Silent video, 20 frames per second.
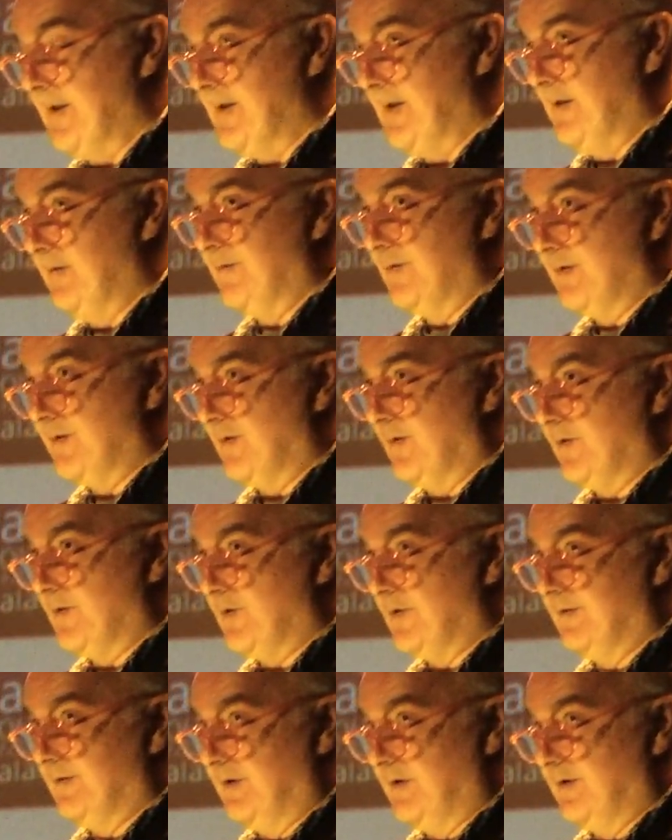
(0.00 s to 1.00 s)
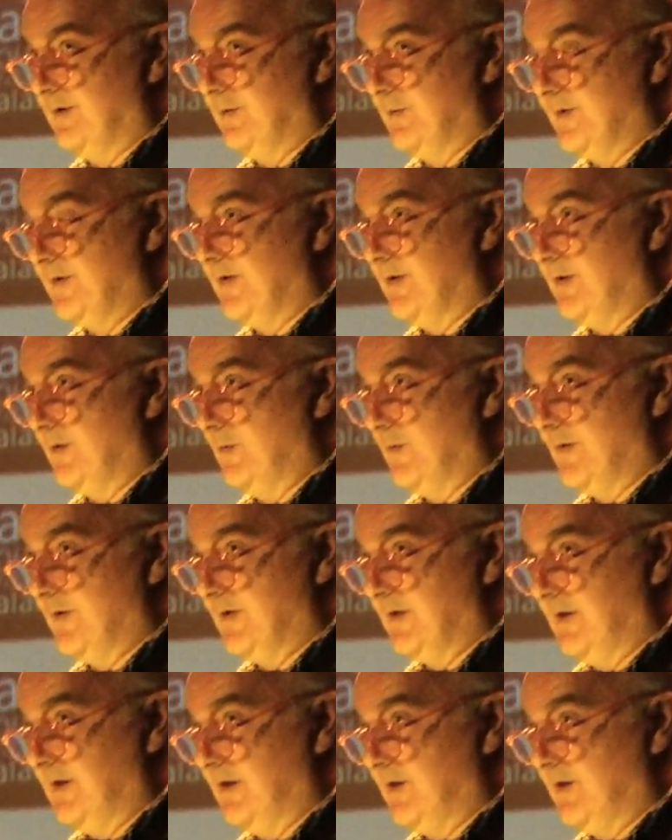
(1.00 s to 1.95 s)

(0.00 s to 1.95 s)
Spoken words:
infrastructure of Ireland was